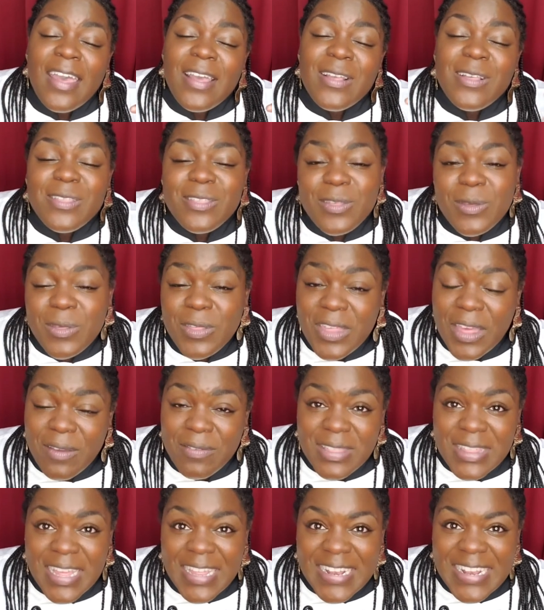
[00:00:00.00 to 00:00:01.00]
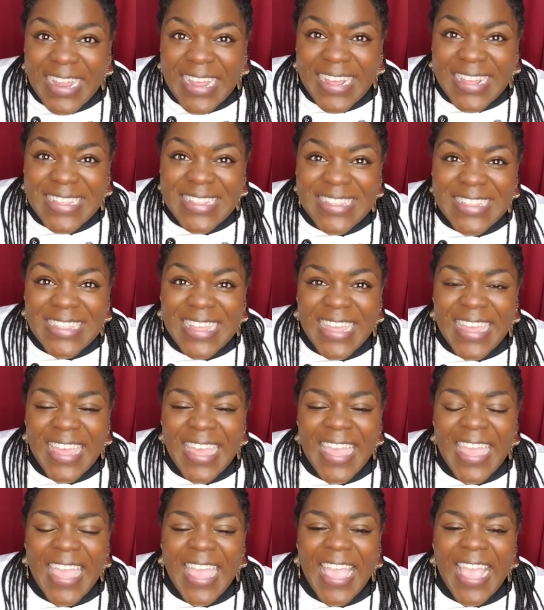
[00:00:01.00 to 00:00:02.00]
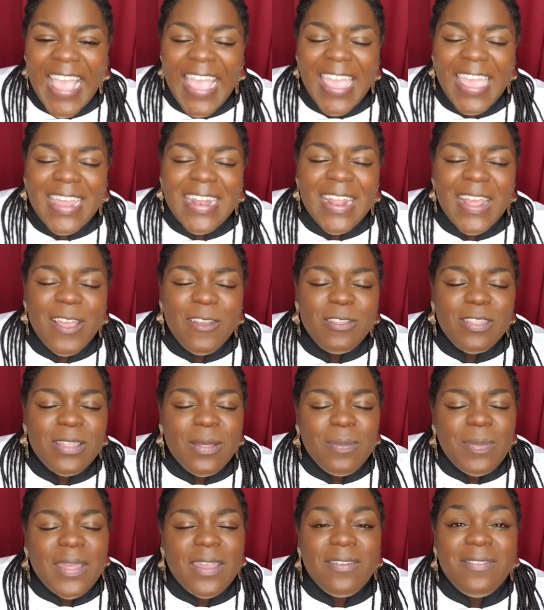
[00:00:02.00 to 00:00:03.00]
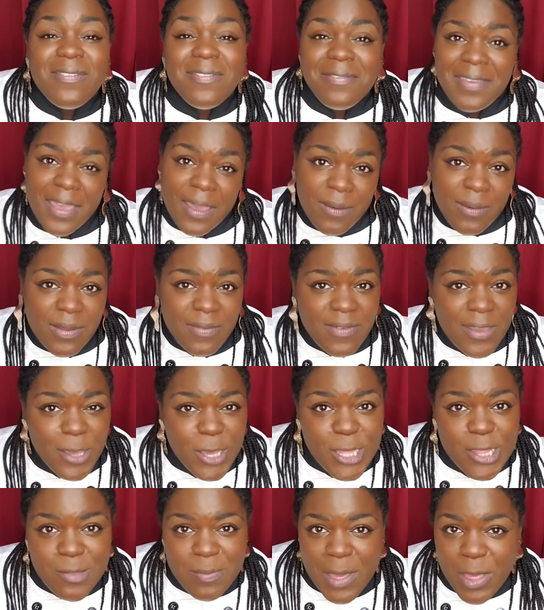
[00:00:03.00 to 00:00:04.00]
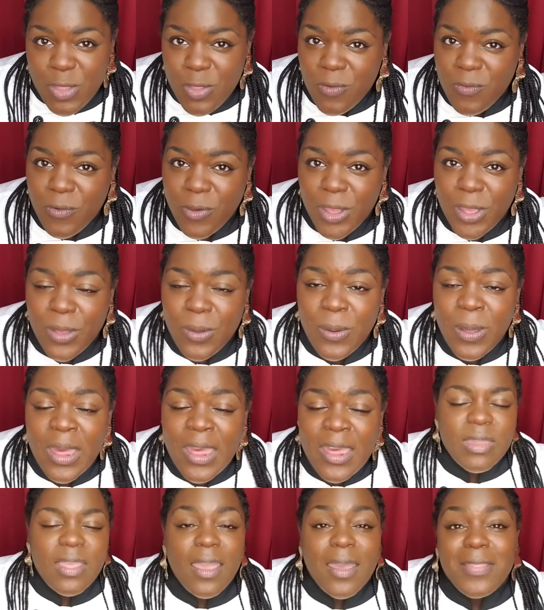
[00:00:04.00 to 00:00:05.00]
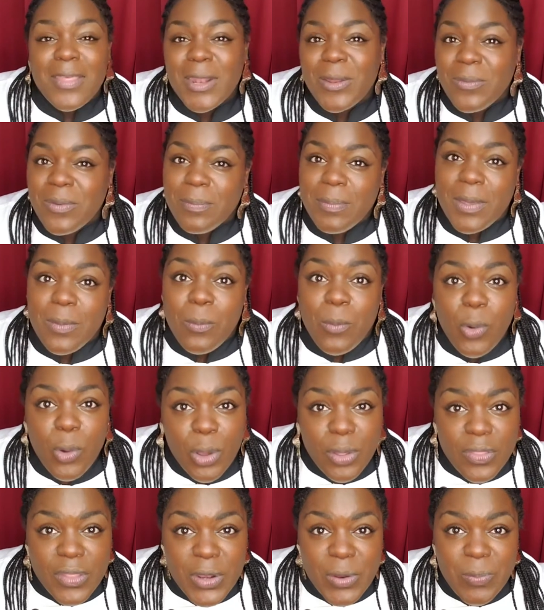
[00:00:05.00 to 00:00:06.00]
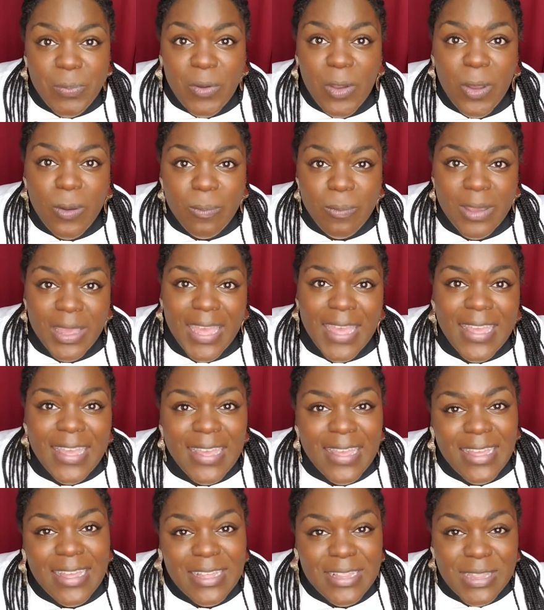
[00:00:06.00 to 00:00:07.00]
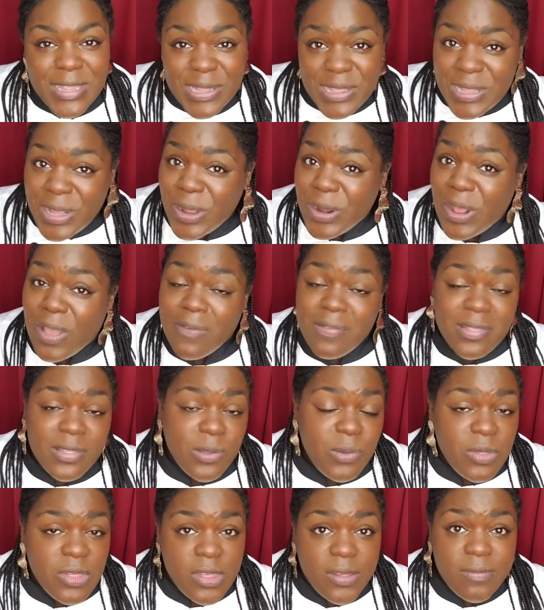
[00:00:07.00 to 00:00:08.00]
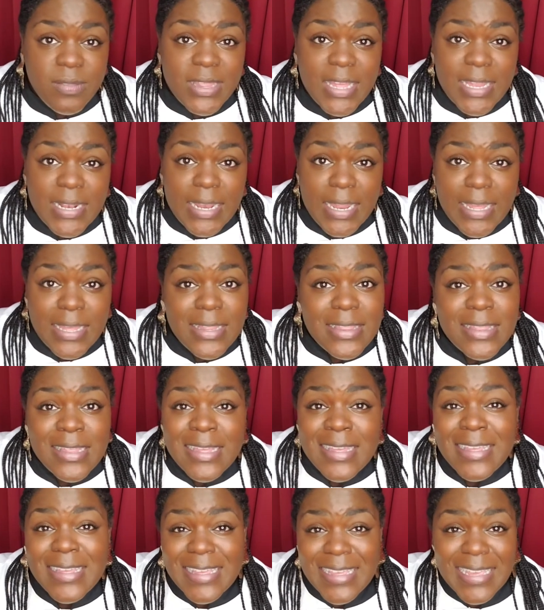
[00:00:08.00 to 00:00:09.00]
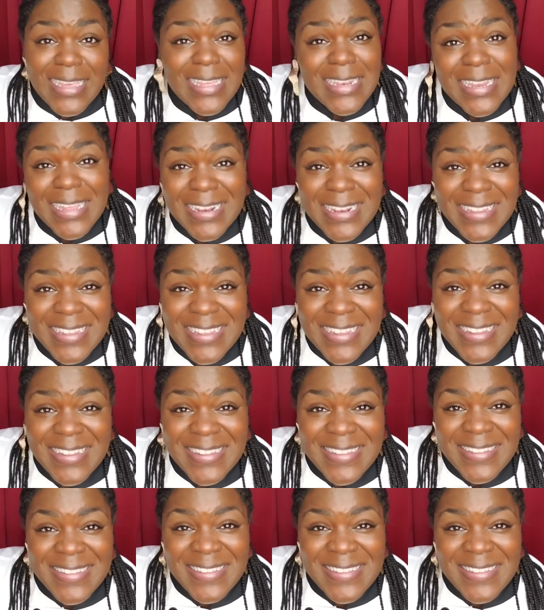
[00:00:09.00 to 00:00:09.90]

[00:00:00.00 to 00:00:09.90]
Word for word: Sous Chef Sundays. And I have something very, very special for you. I thought it would be more than appropriate to start off Sous Chef Sundays in Italy.